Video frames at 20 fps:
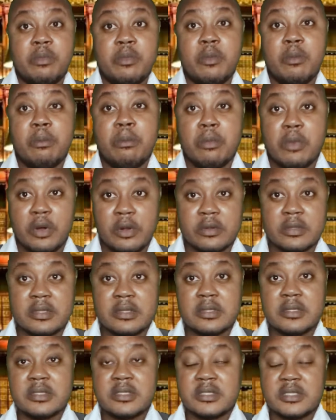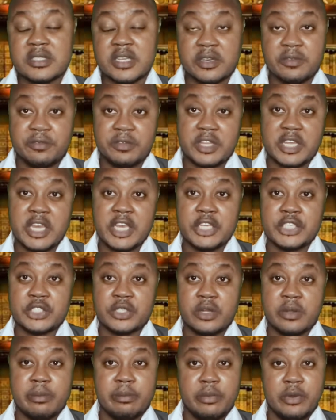more
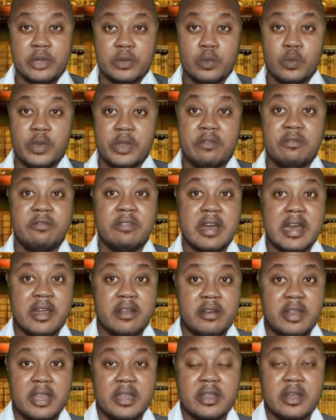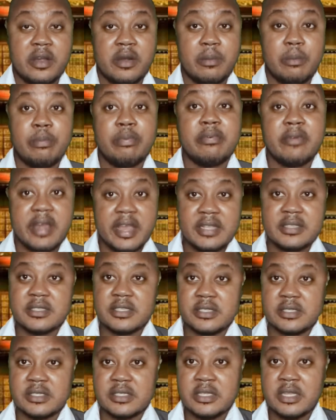certification but with varied
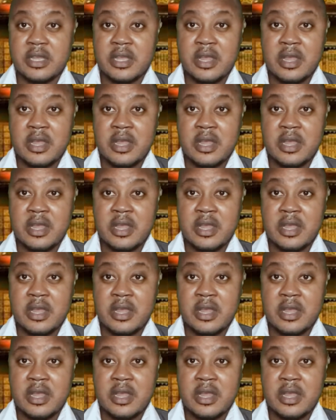prices.